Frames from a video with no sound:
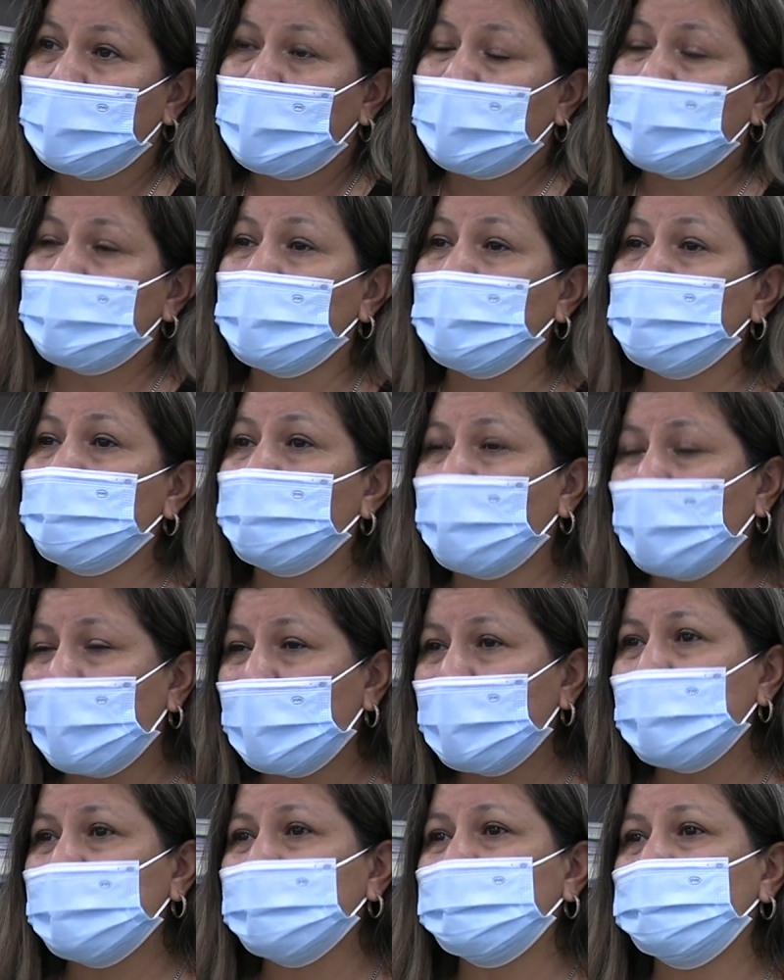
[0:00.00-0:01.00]
and on
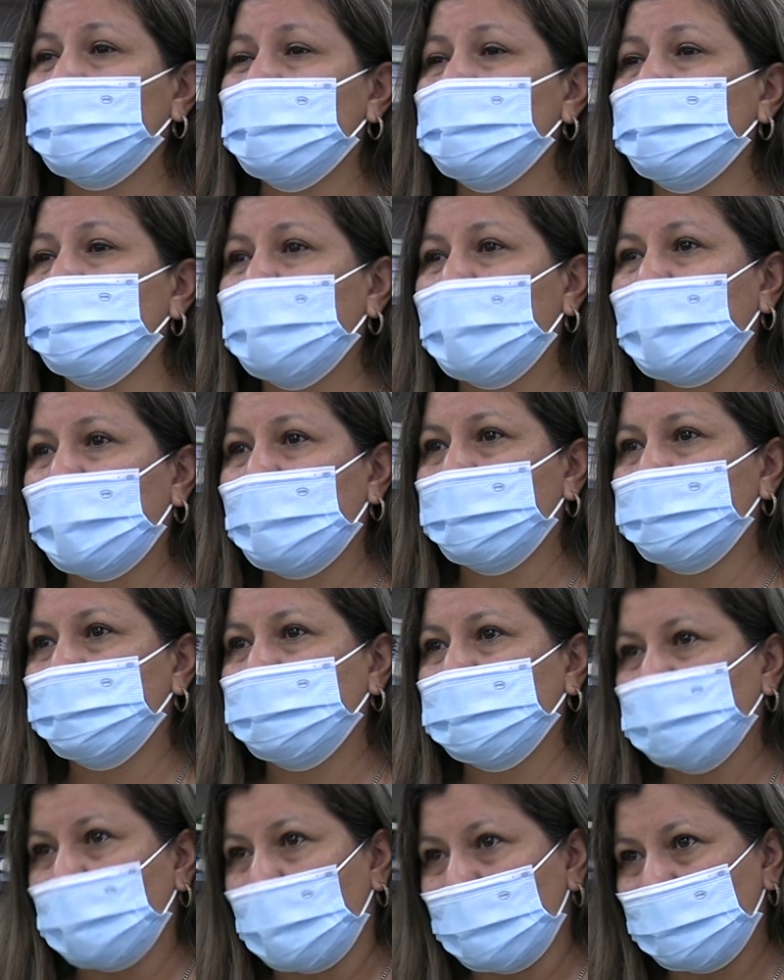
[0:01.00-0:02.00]
Fridays we would have
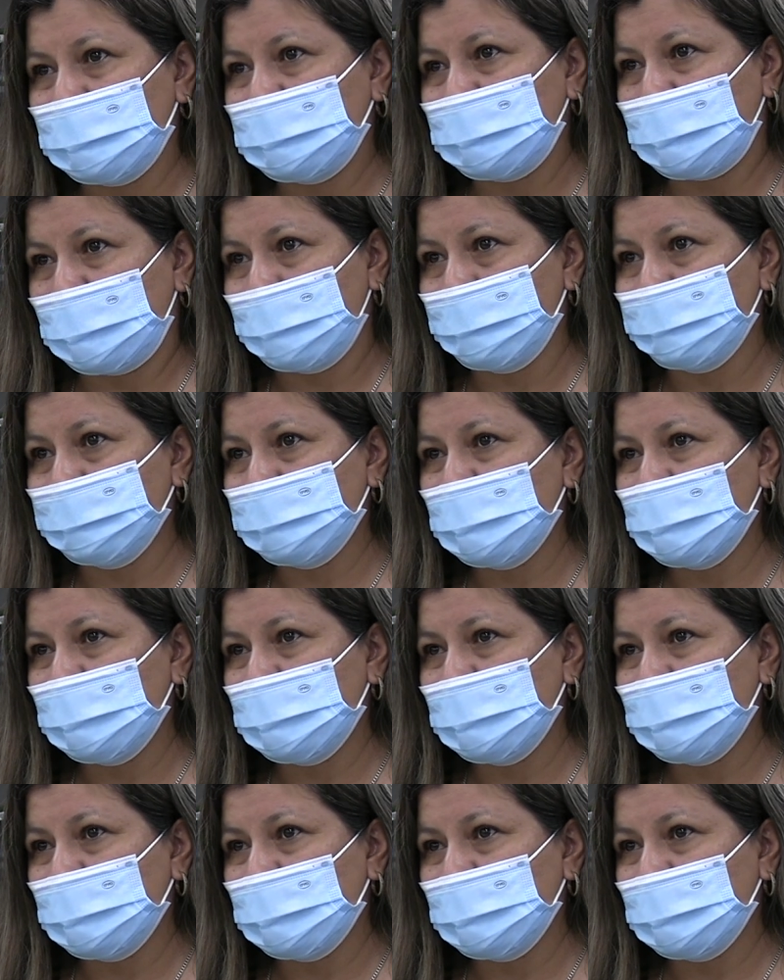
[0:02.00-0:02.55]
pajama day.